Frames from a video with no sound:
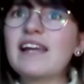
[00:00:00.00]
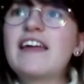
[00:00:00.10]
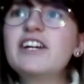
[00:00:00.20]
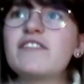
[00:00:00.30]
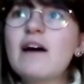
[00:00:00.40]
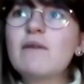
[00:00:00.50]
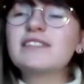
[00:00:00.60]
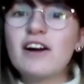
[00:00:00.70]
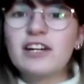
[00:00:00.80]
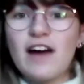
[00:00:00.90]
And, you know, that was
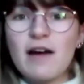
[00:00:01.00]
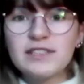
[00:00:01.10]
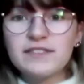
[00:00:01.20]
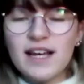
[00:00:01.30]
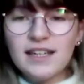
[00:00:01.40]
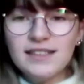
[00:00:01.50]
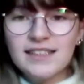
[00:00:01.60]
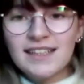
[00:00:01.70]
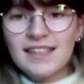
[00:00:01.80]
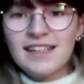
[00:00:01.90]
the kind of atmosphere
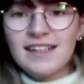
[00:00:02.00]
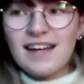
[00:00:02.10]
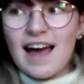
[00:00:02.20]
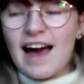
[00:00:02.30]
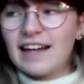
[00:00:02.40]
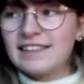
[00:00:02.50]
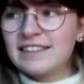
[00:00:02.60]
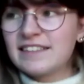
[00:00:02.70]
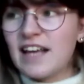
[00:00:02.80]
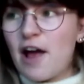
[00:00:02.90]

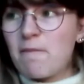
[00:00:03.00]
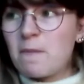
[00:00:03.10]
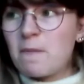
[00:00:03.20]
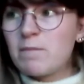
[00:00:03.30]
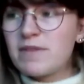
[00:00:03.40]
and um,